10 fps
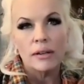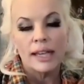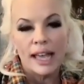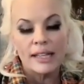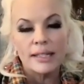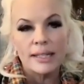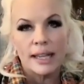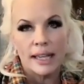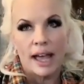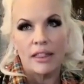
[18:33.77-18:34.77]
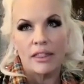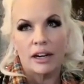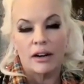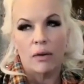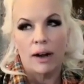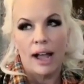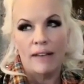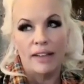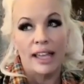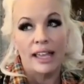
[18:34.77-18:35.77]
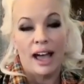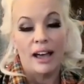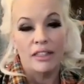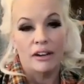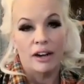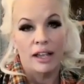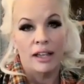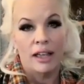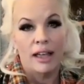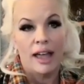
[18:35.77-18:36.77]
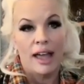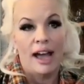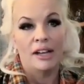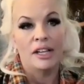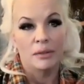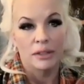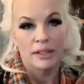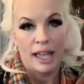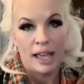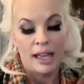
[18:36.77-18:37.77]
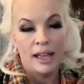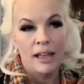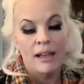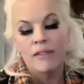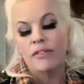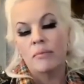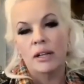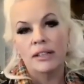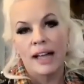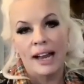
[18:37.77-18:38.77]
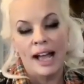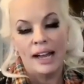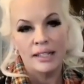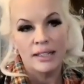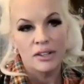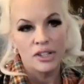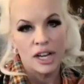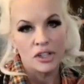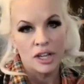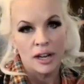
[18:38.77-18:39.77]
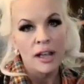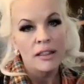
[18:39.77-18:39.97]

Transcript: get together or have a gathering annually from the Clan Hatton Association.